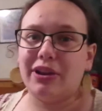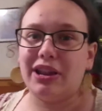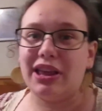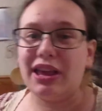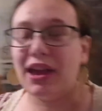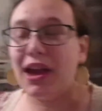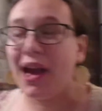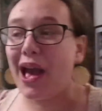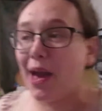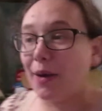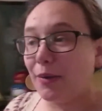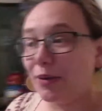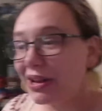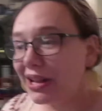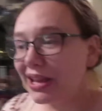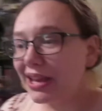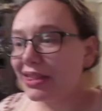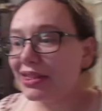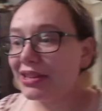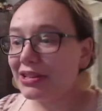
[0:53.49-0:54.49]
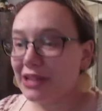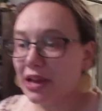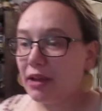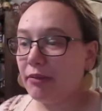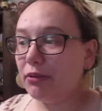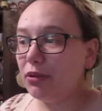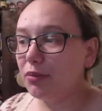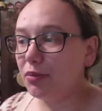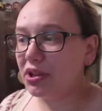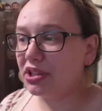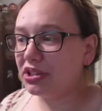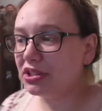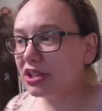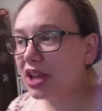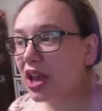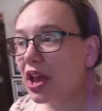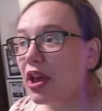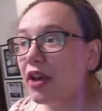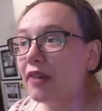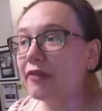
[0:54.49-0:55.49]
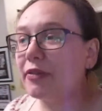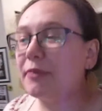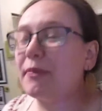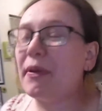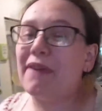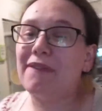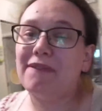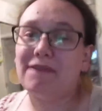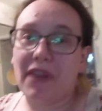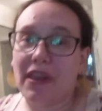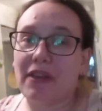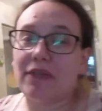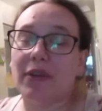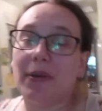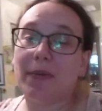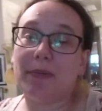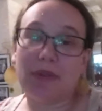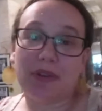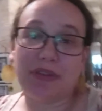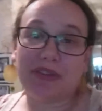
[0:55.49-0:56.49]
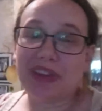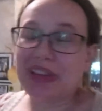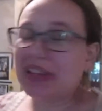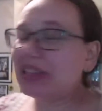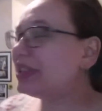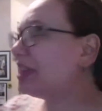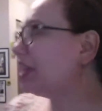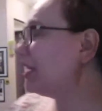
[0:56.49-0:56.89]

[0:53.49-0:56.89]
already. I want to get the diamond ones from my favorite movies.